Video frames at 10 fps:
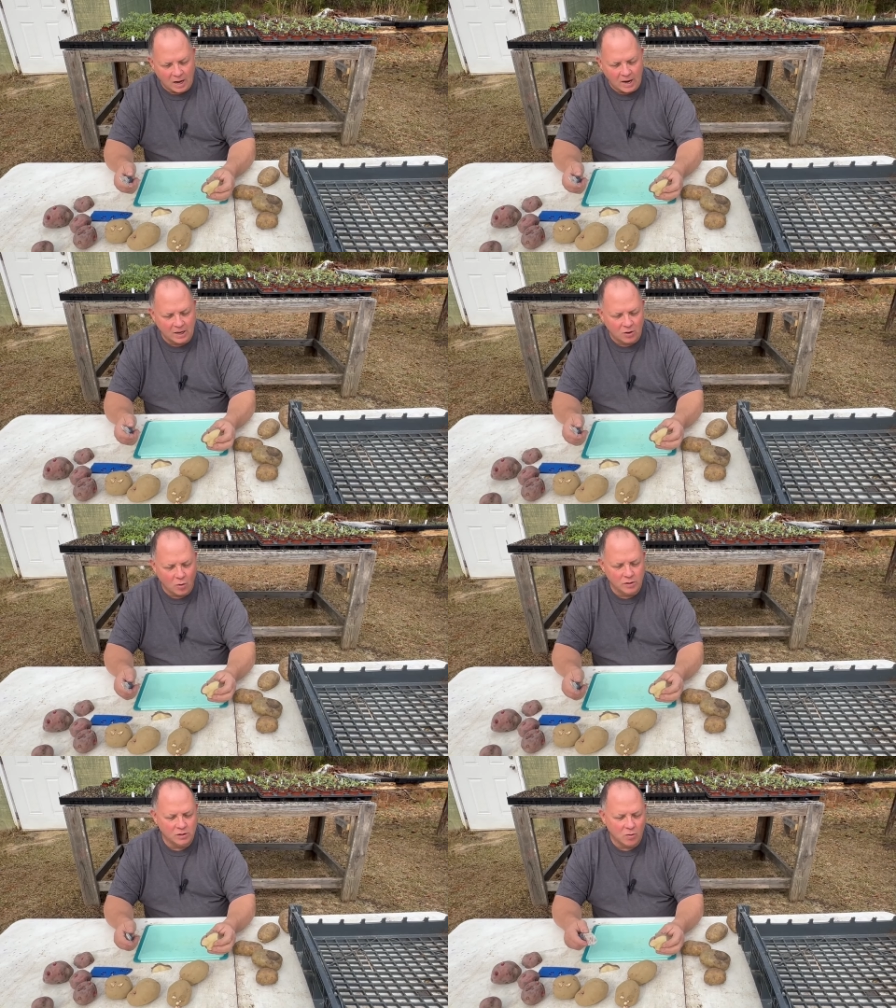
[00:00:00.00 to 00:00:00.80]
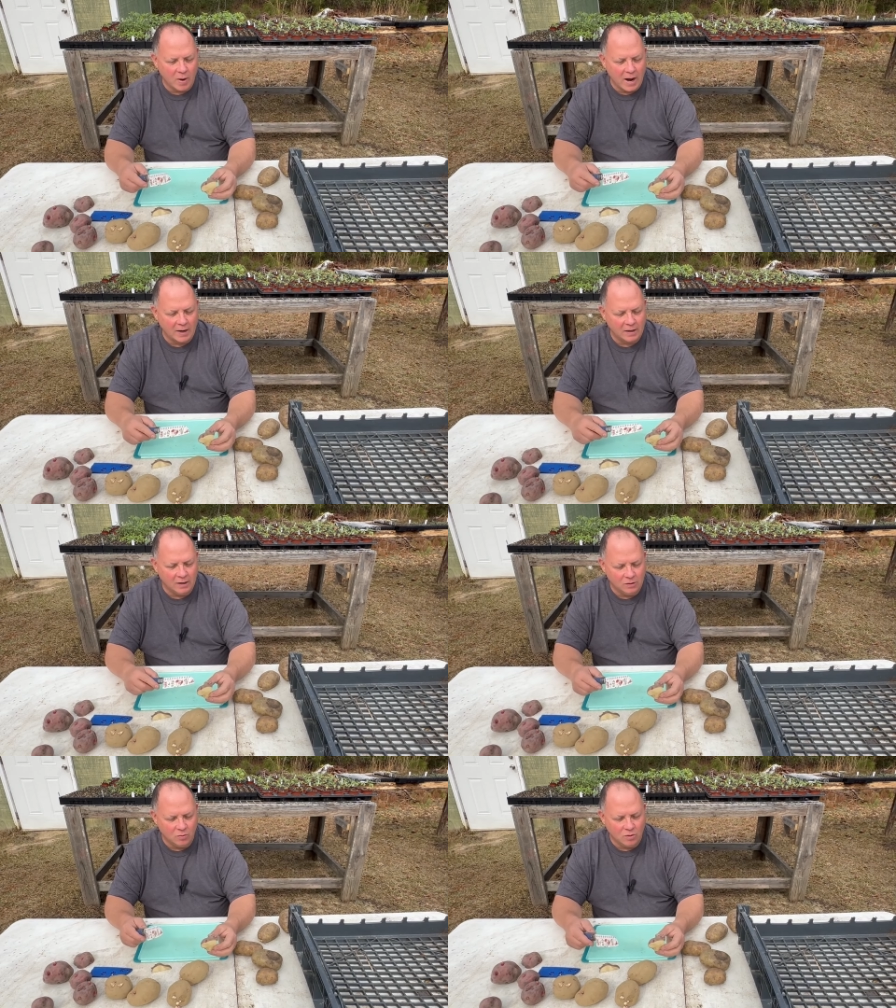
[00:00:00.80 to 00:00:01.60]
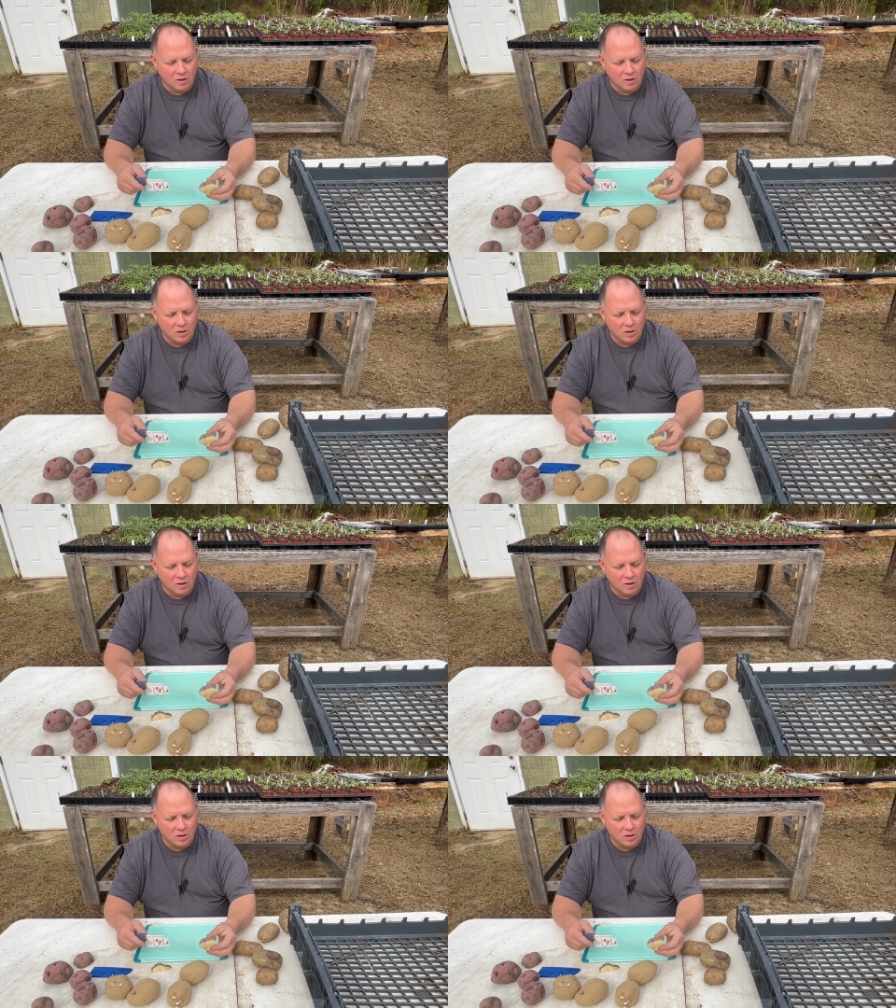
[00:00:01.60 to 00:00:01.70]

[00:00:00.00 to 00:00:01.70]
I can always go back and do a